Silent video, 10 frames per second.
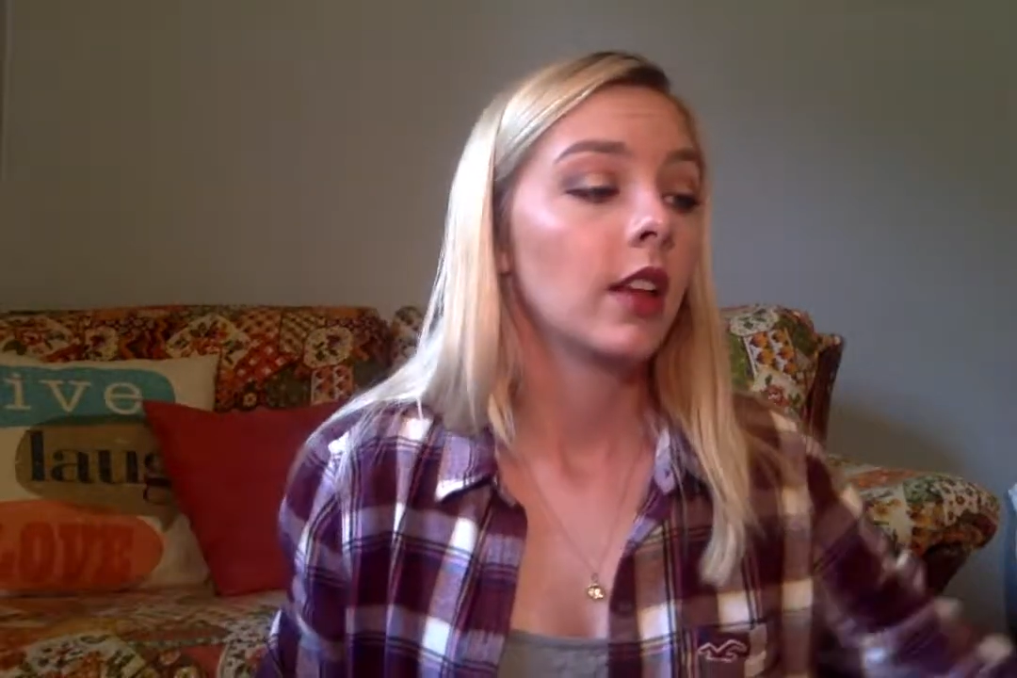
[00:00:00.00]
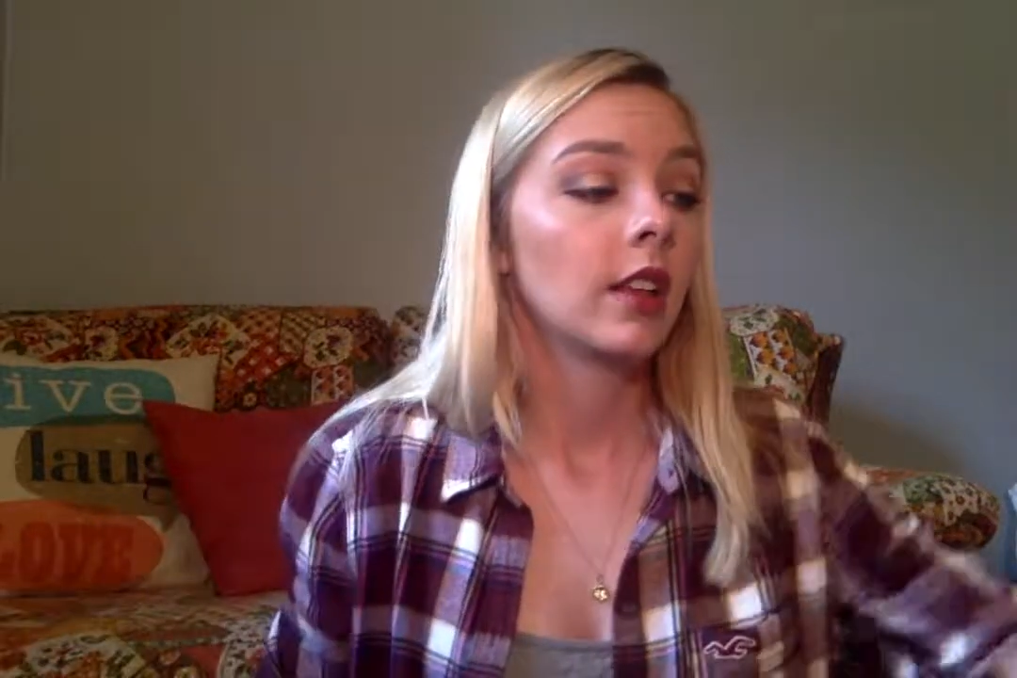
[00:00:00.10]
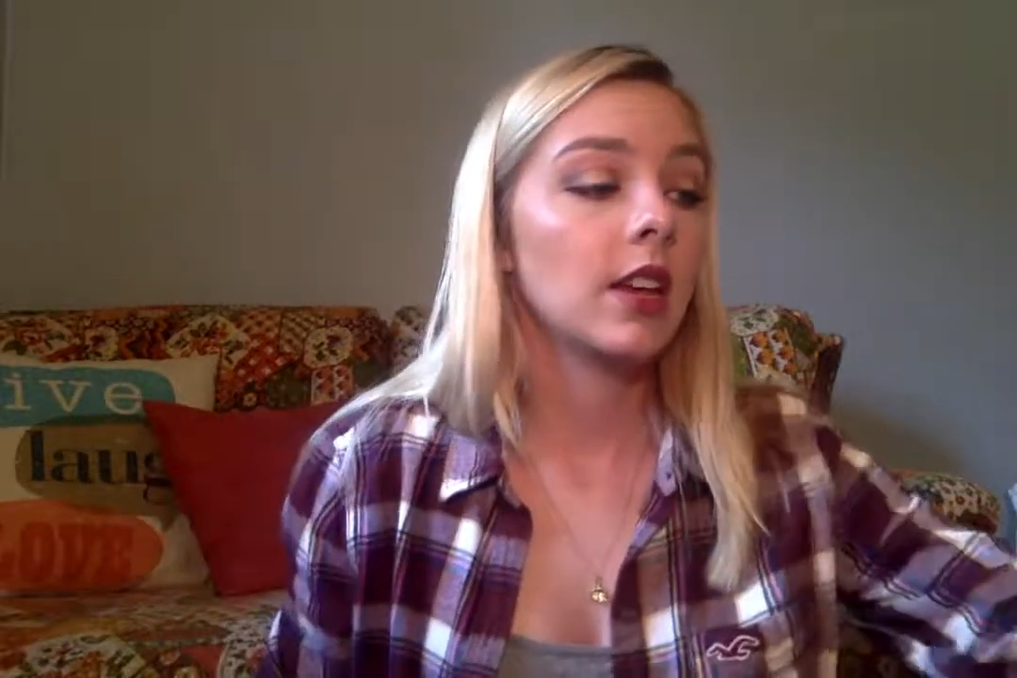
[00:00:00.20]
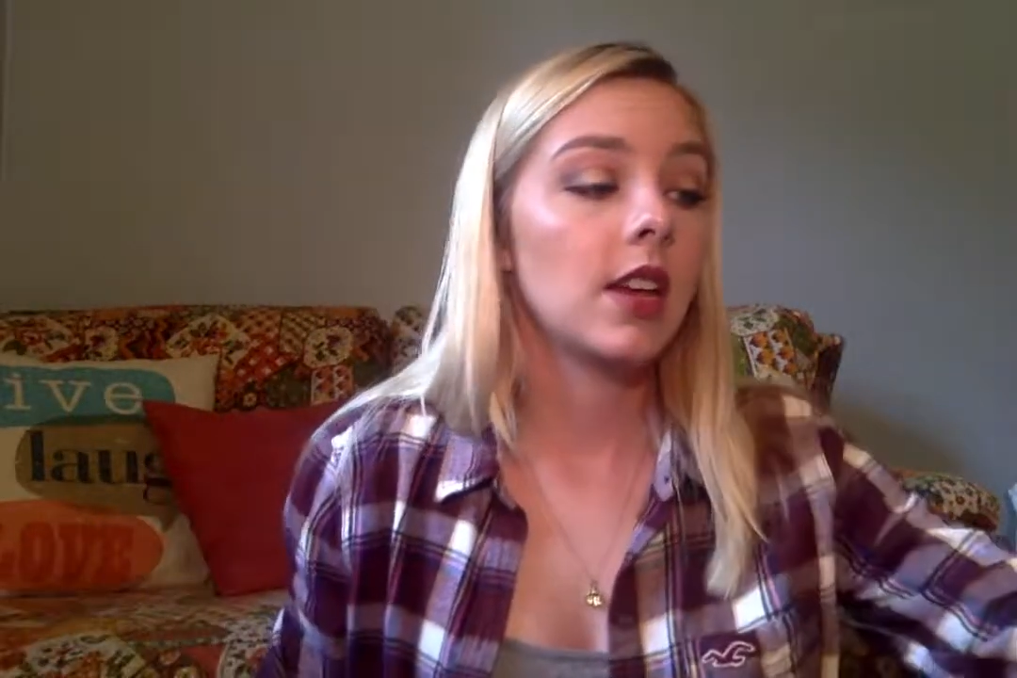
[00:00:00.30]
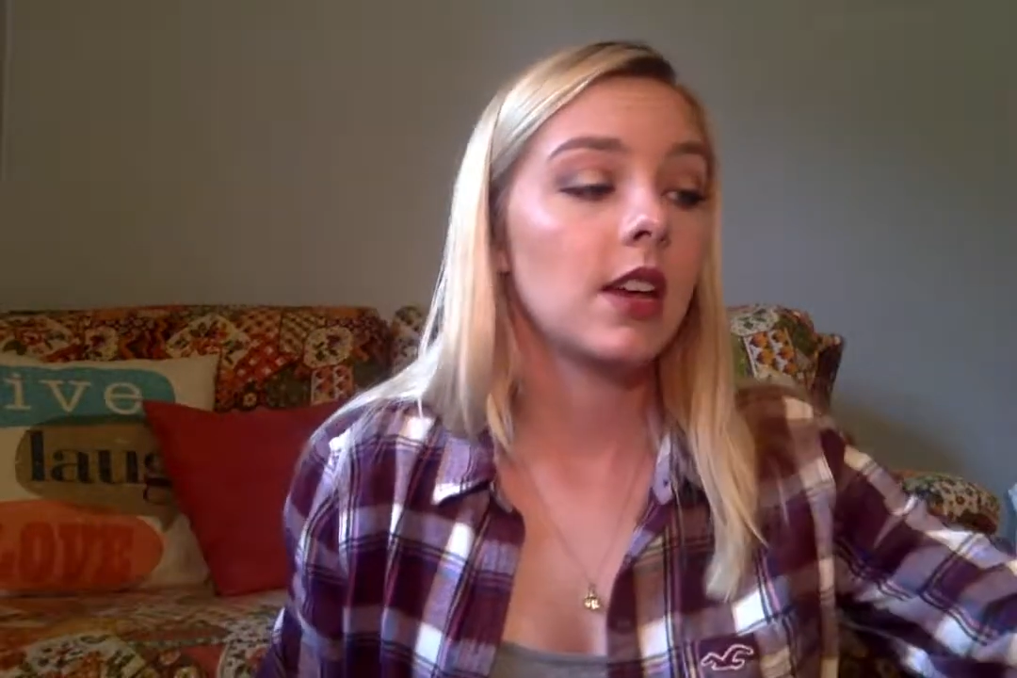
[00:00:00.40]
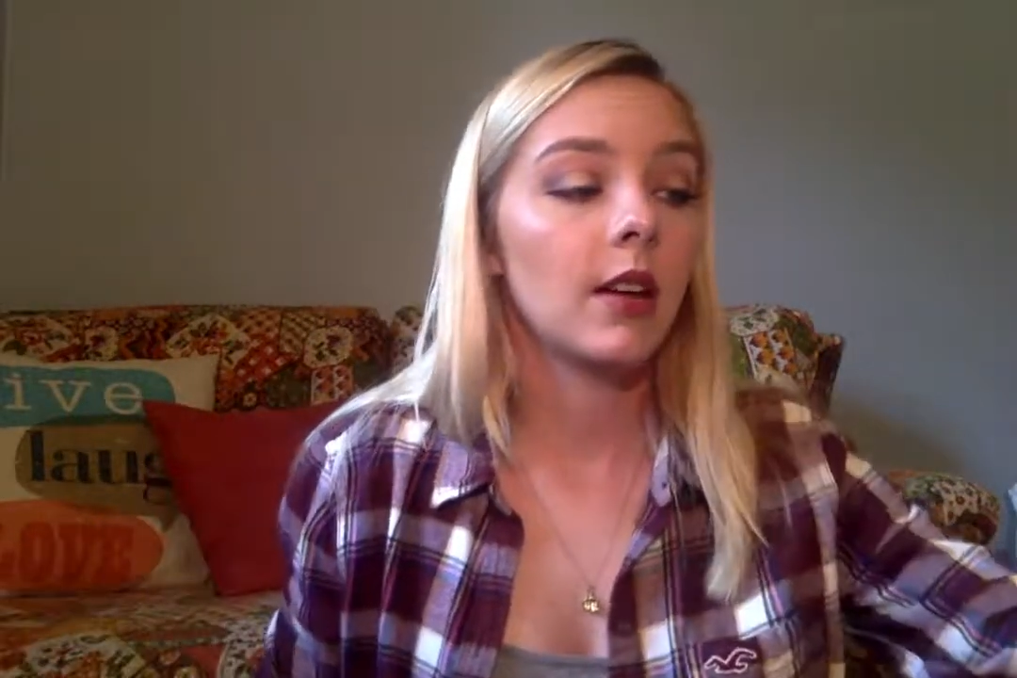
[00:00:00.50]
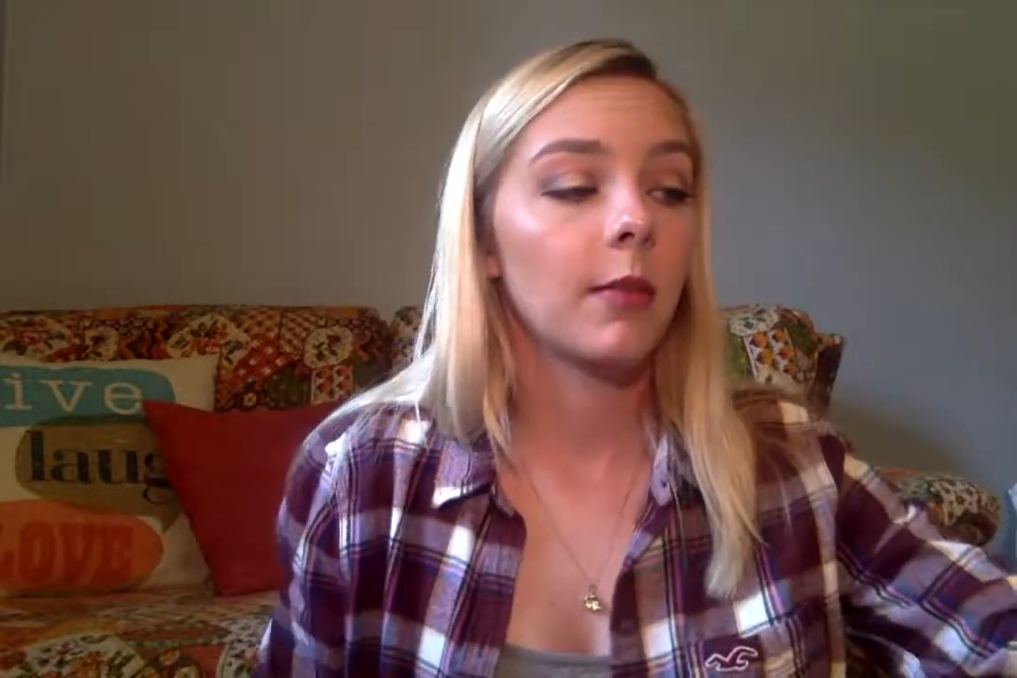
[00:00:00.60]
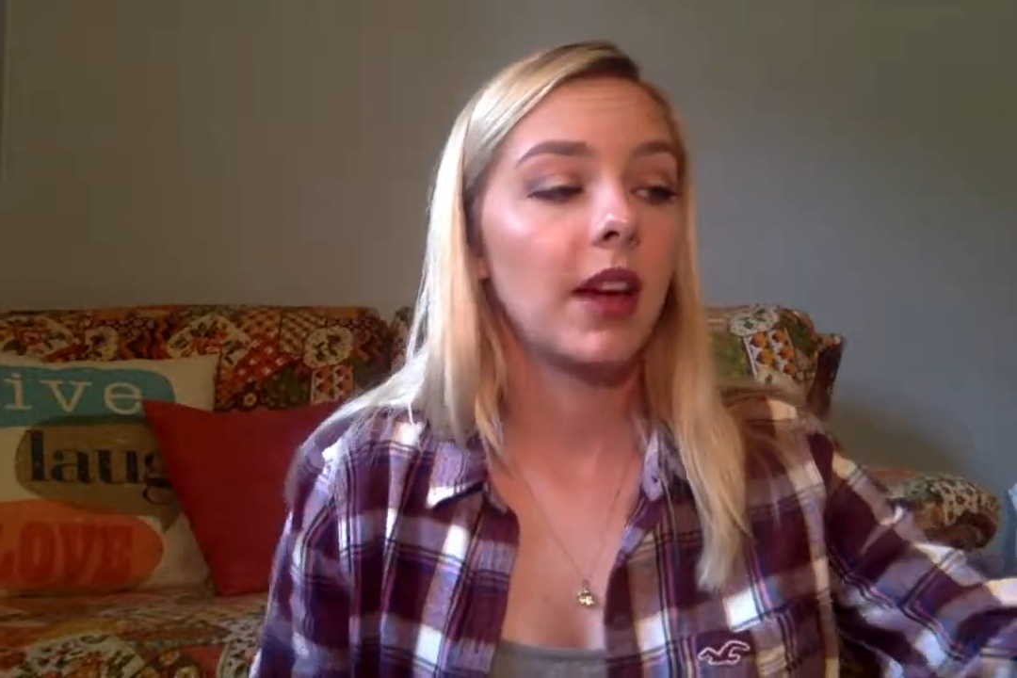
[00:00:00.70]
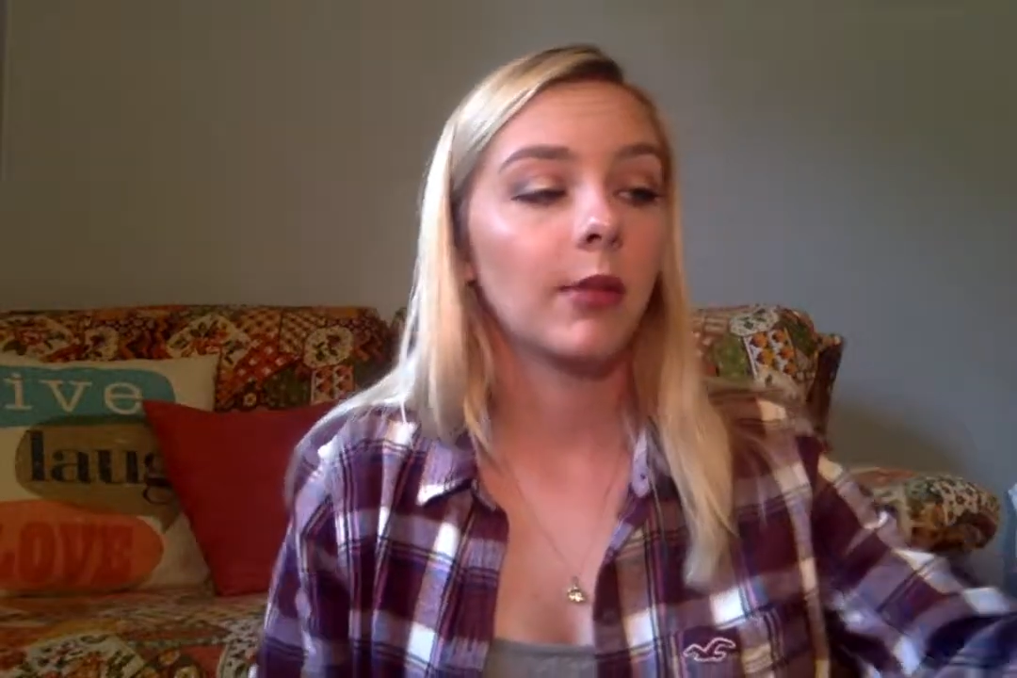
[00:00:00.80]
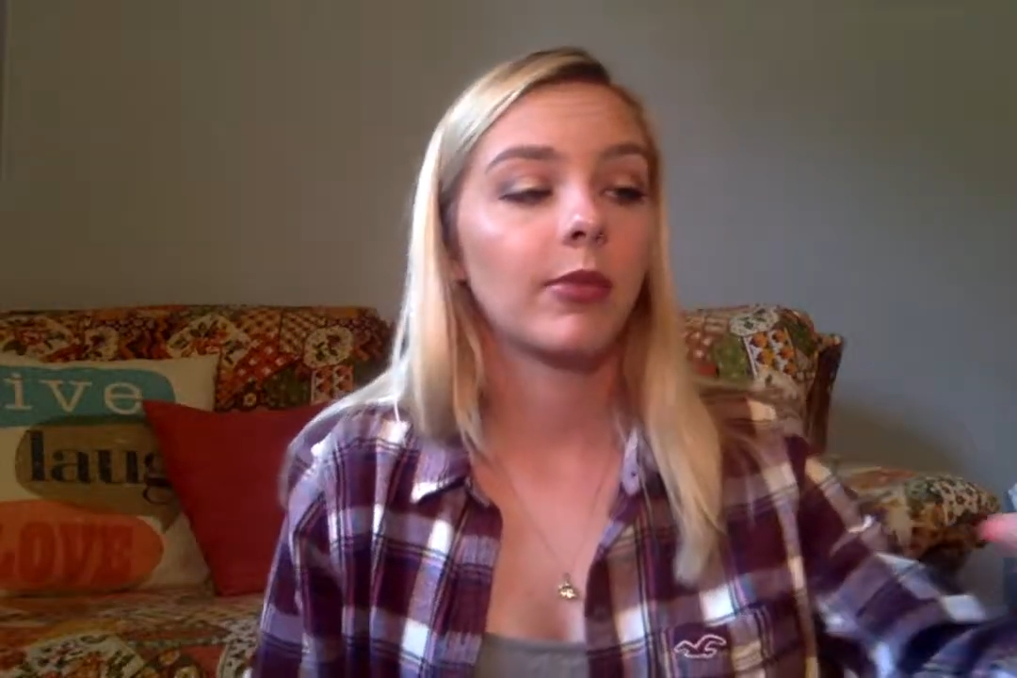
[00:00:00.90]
The Makeup